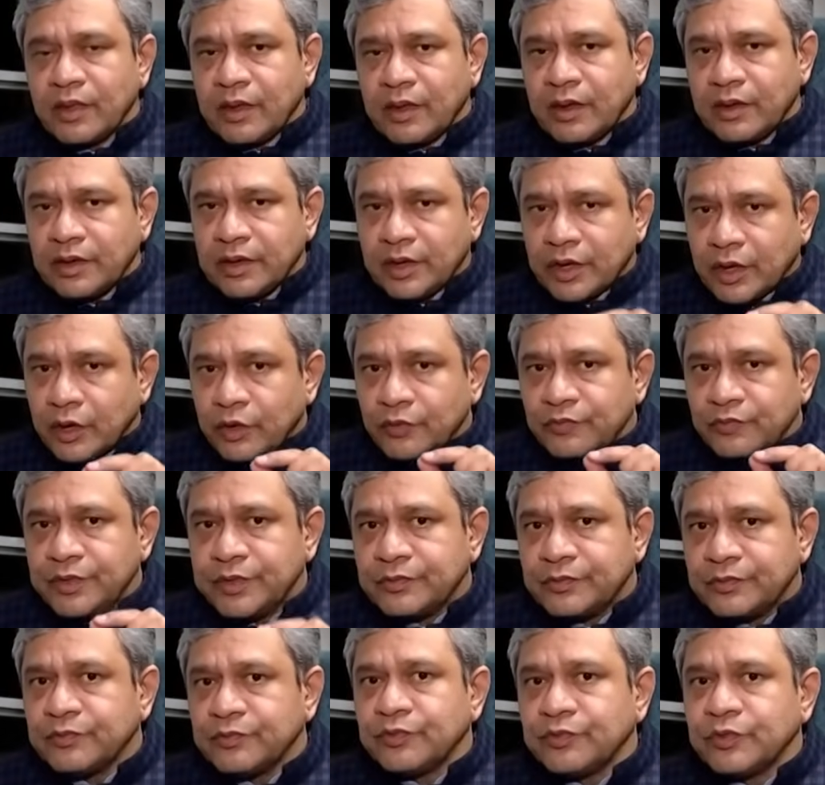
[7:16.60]
And now we
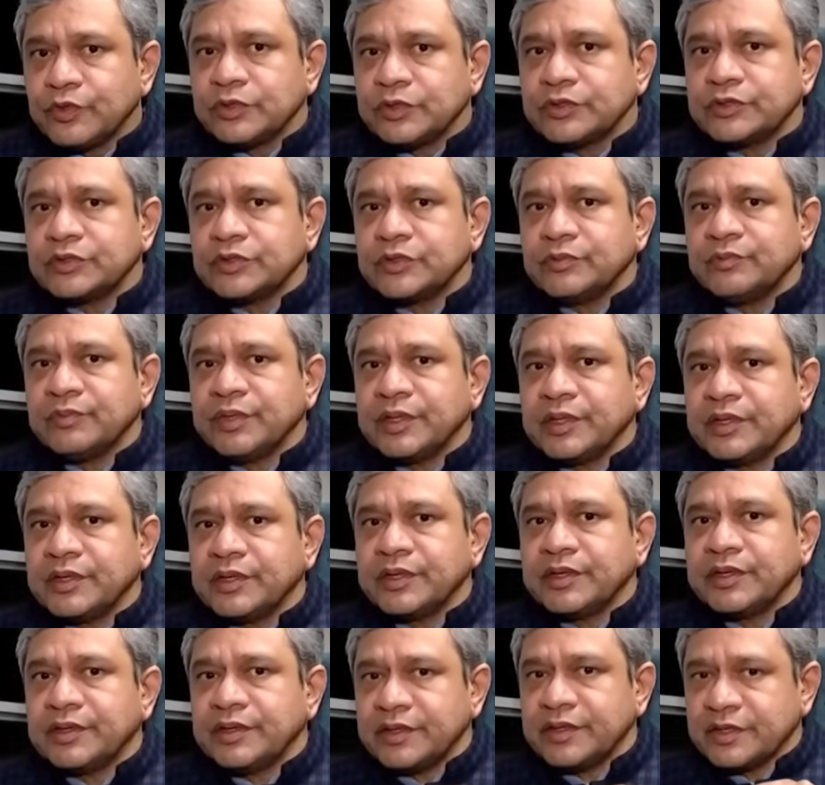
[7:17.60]
have to focus on
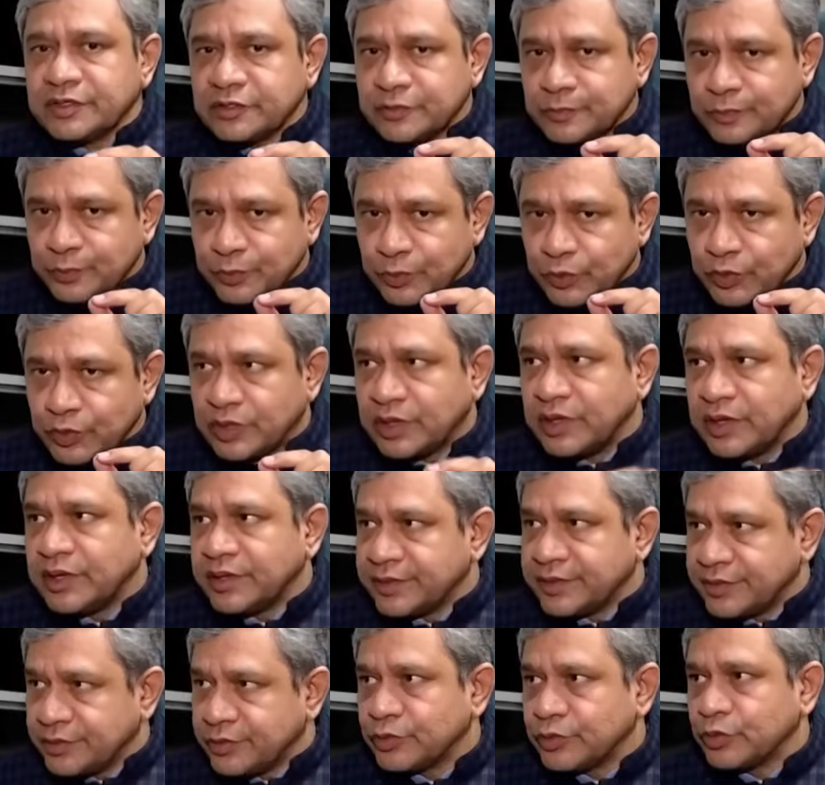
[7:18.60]
making it an
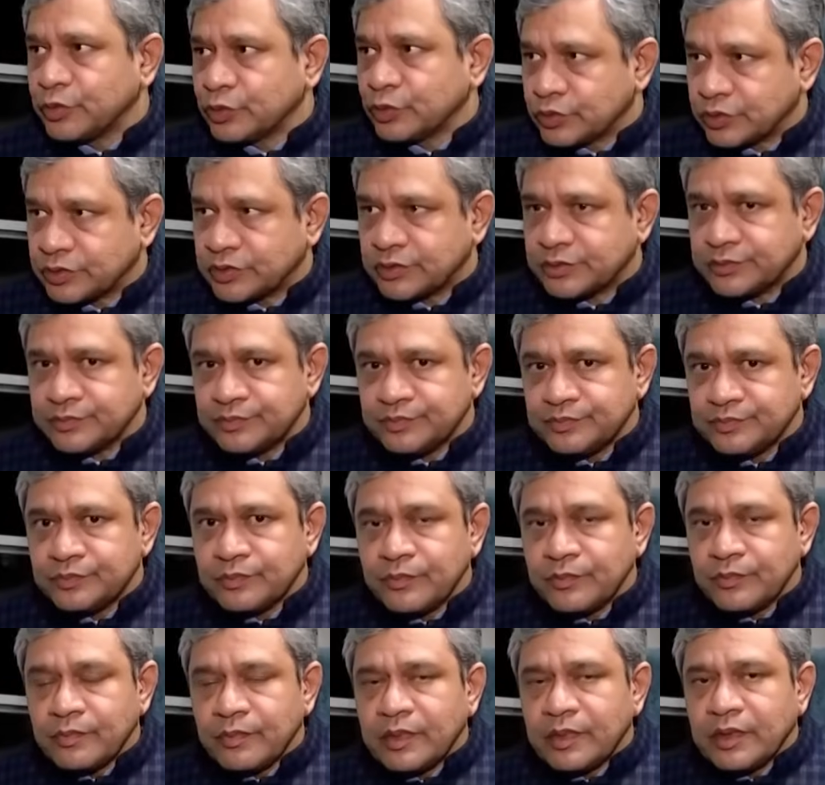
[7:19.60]
export-led growth.
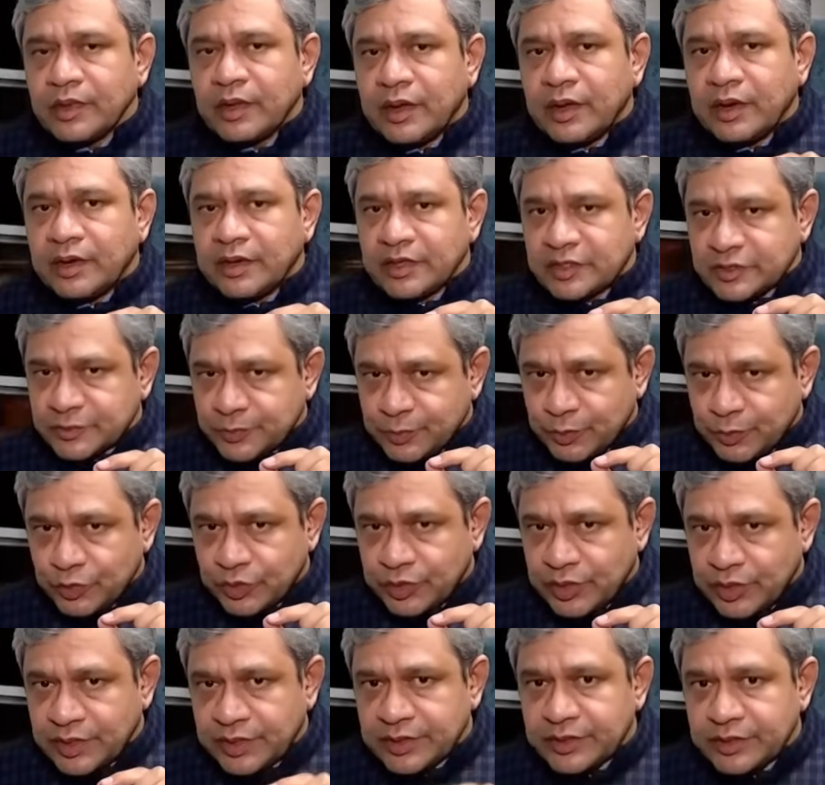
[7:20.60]
And
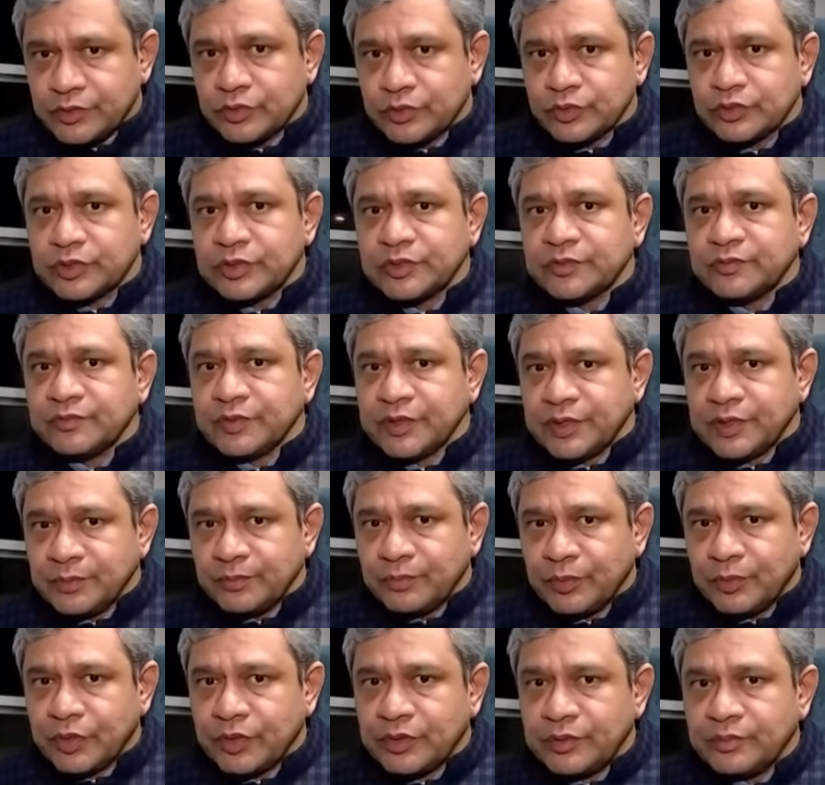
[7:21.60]
export-led growth is very
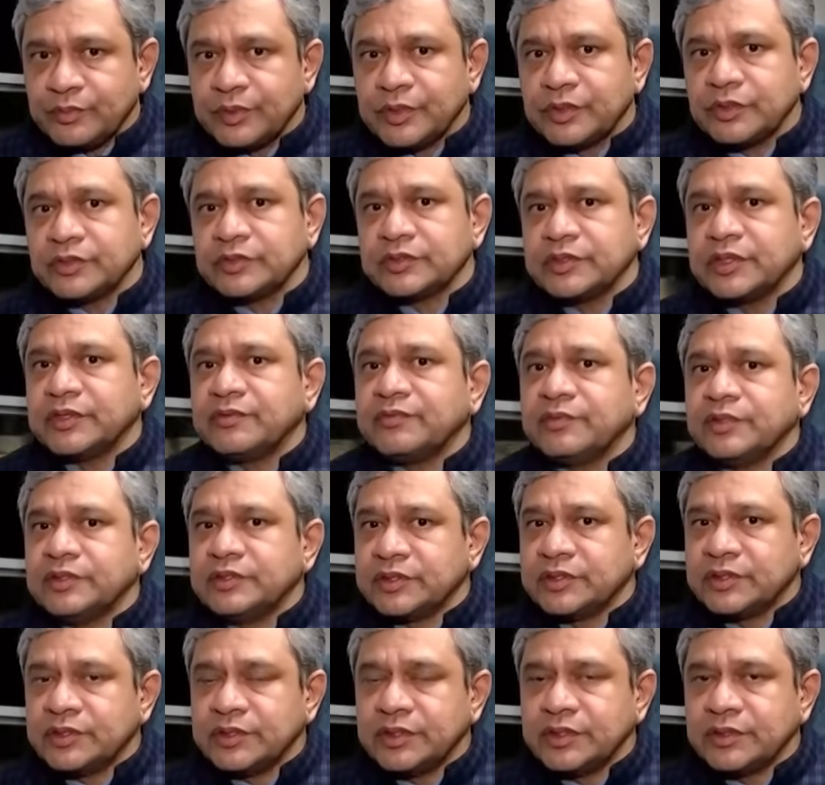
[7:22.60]
important because that will
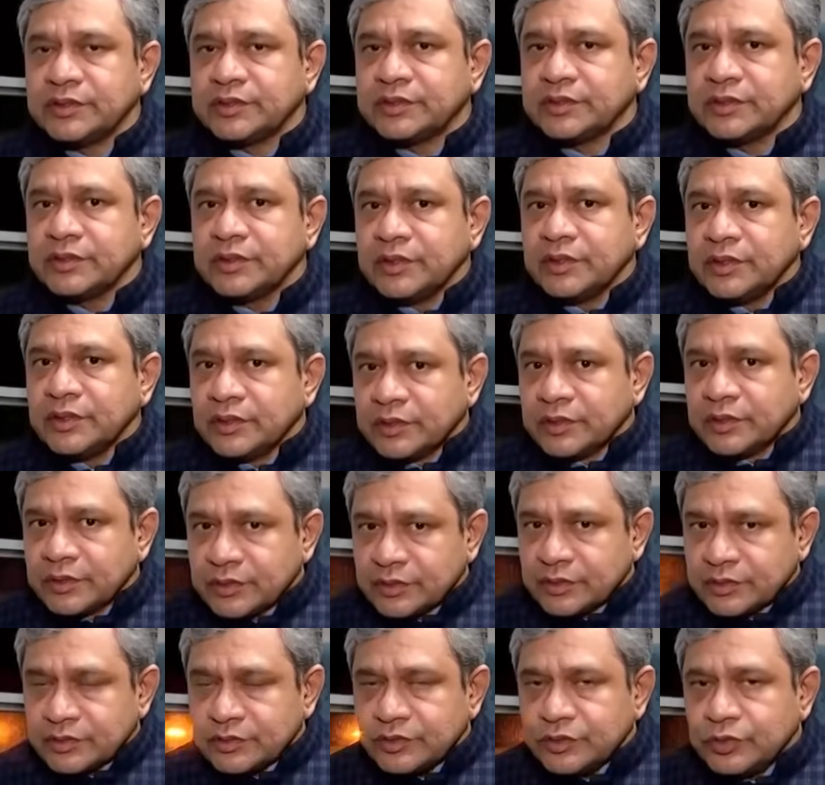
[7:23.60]
generate
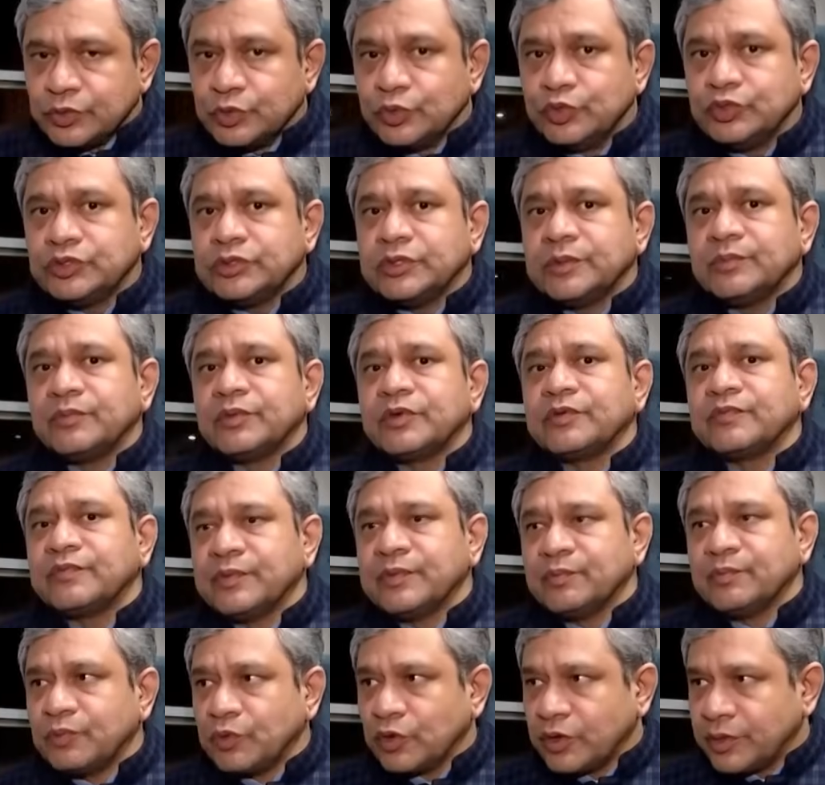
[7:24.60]
huge number of
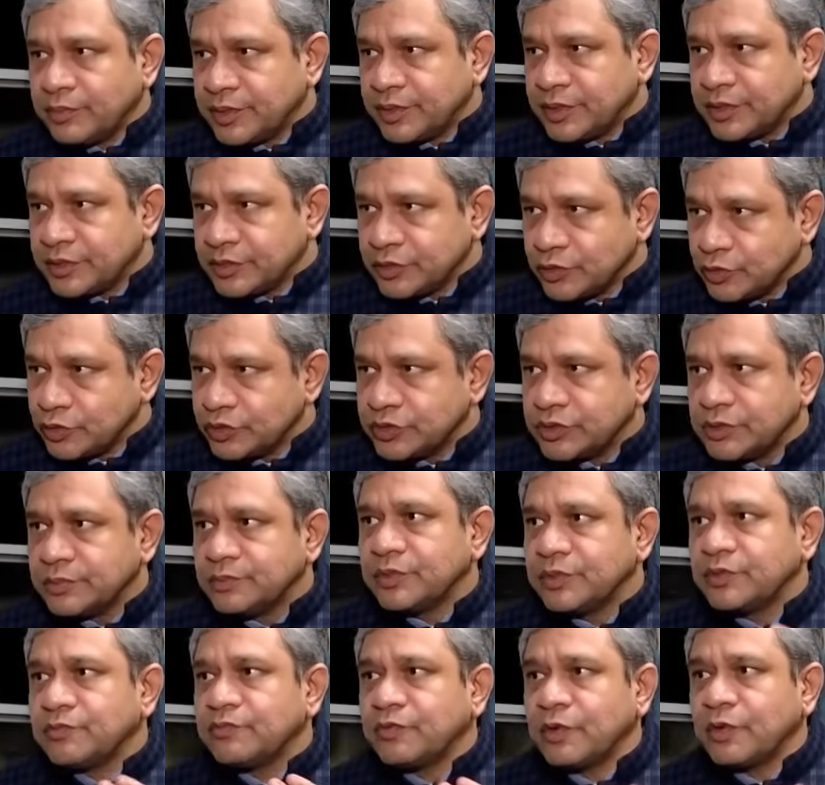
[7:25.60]
employment, huge
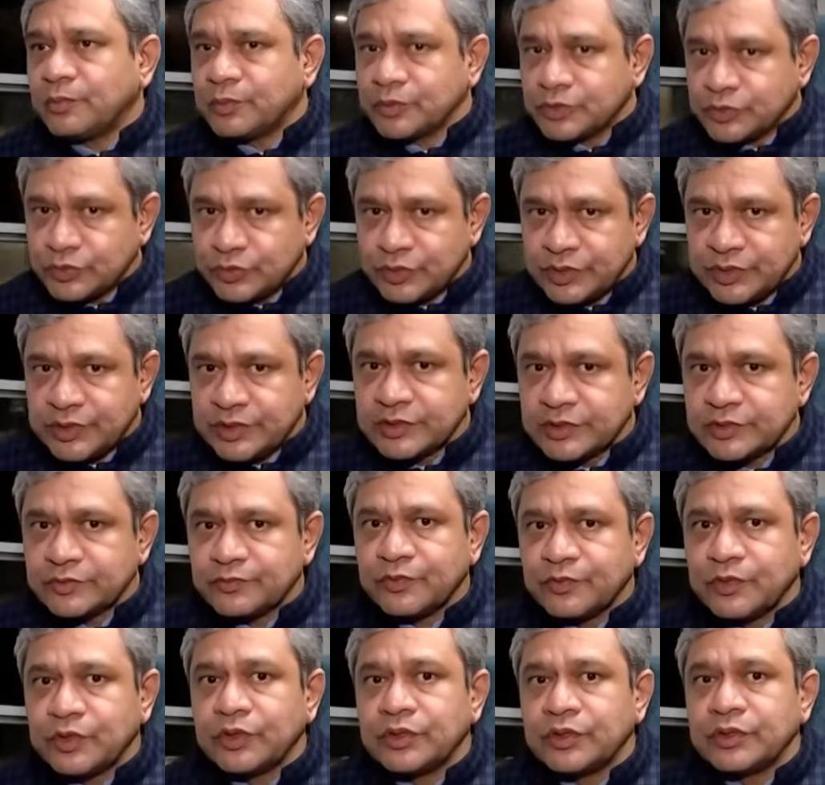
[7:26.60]
number of opportunities
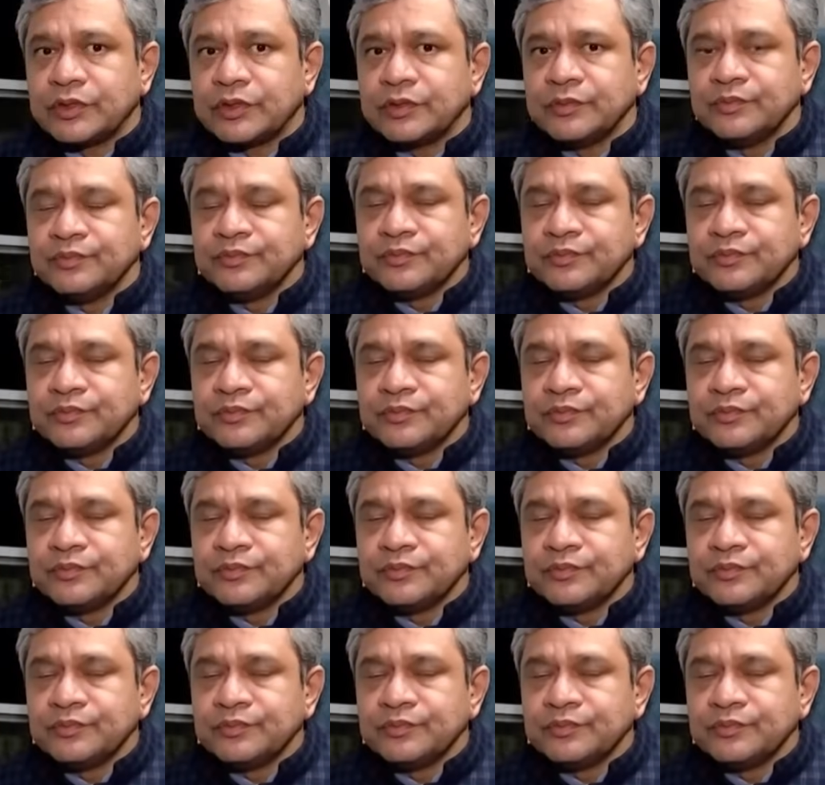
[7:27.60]
for